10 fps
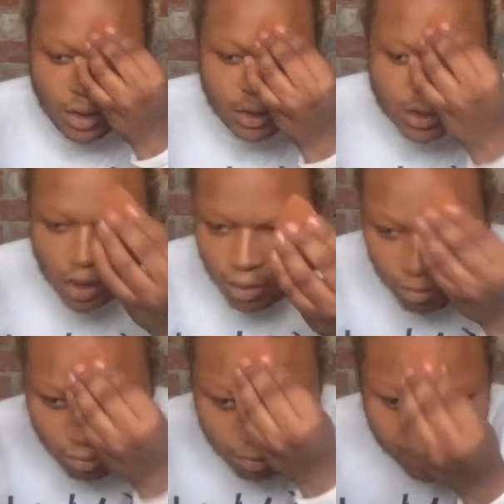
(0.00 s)

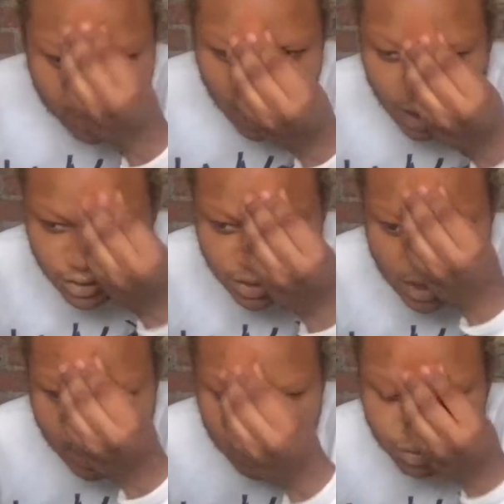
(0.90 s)
So yeah, I just
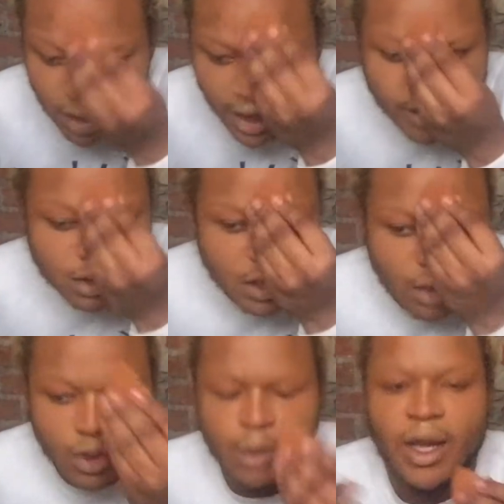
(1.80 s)
kind of do that, and then I'll
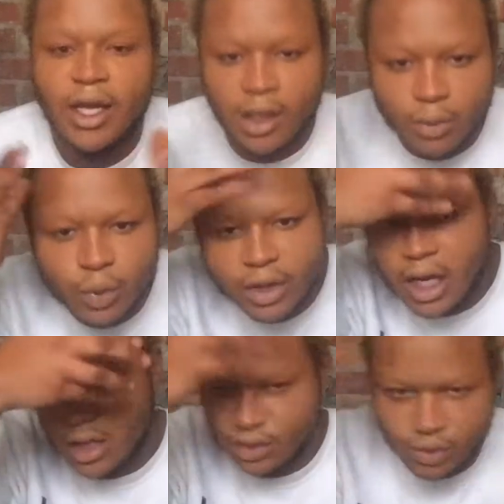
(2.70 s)
go back in with
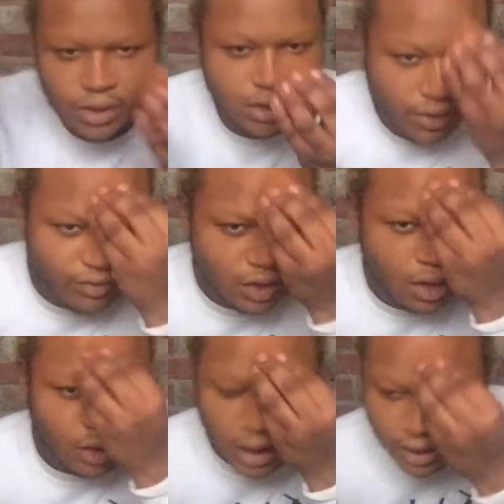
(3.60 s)
contour and stuff, and
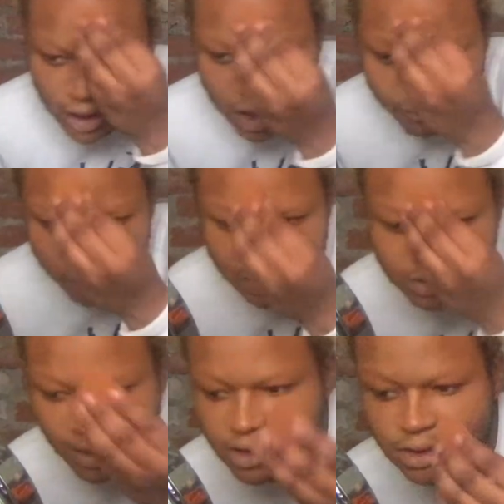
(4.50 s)
kind of cover the
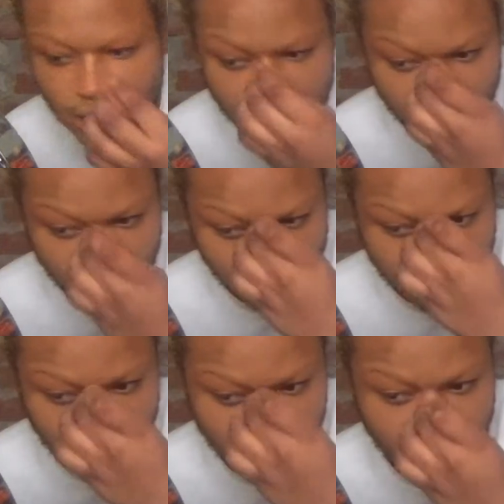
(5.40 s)
spaces I didn't really
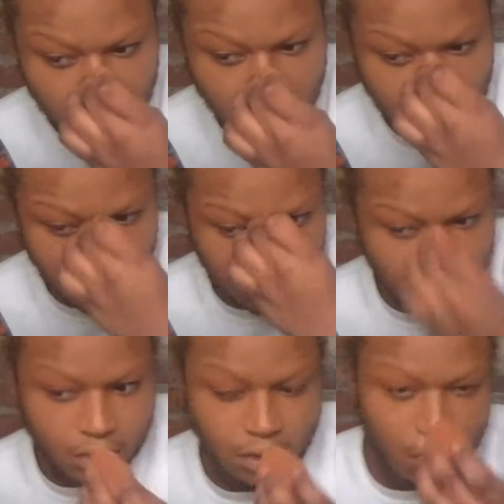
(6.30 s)
mean to
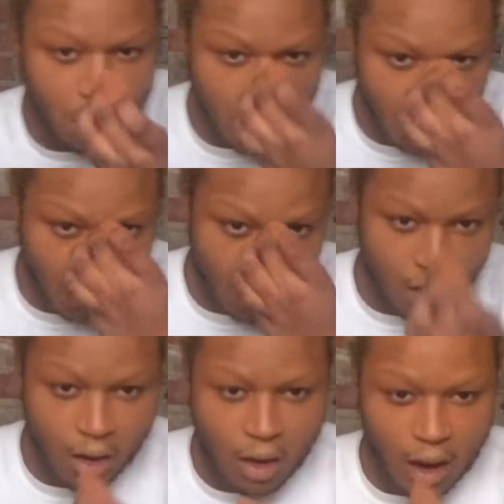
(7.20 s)
do.
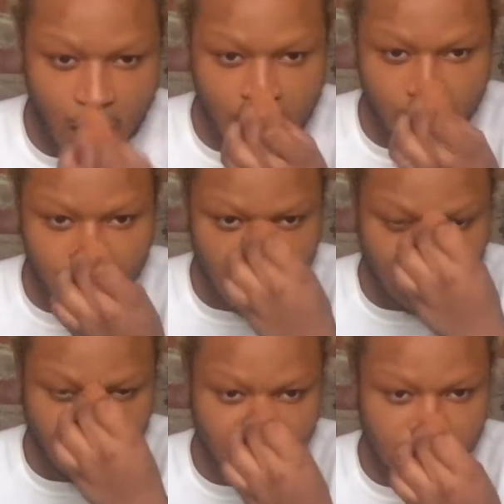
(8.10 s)
I am not
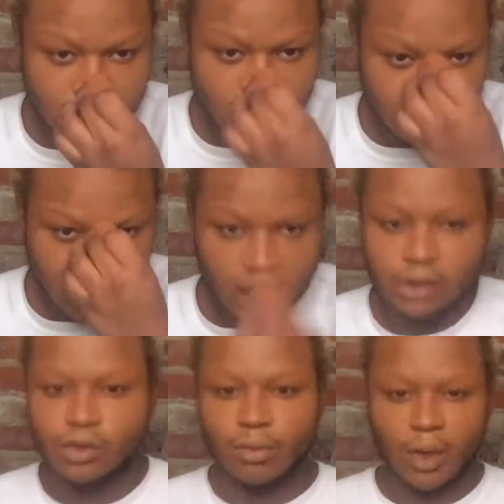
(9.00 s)
the best nose
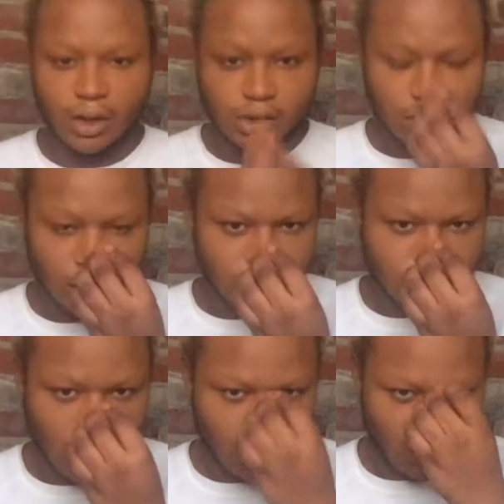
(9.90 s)
contour person. I just
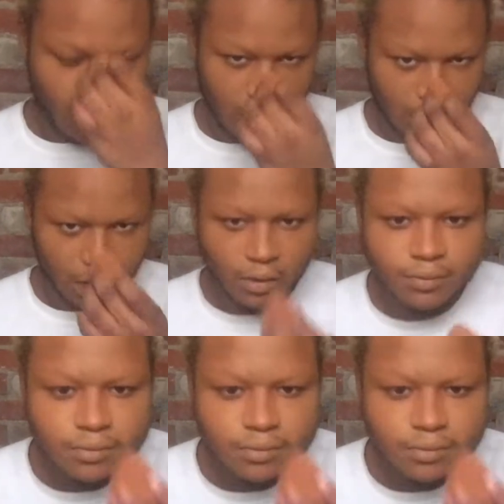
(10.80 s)
kind of wing it.